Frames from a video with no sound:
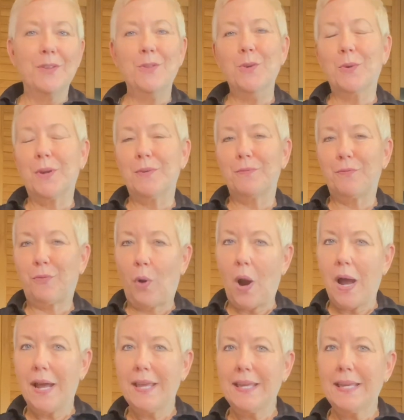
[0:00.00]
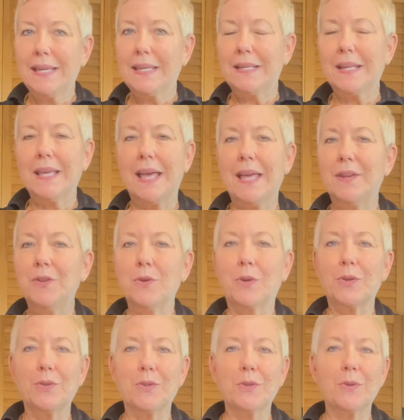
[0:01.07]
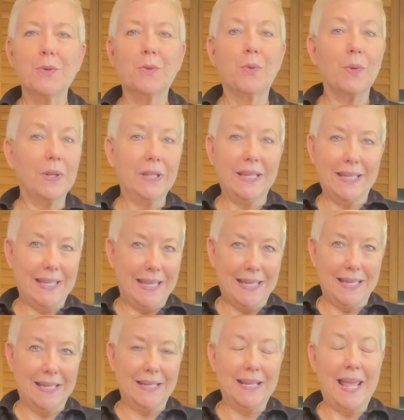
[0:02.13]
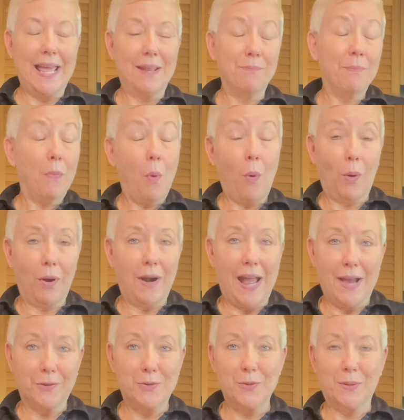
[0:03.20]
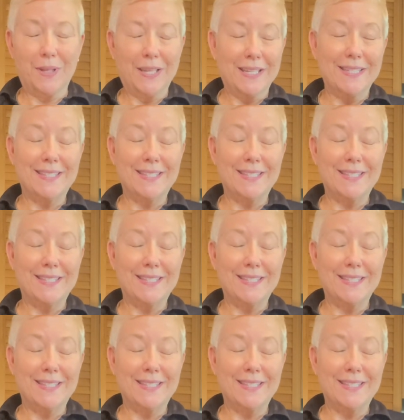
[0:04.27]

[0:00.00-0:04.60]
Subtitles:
you can fry in, and you can do grilling in, and more actually.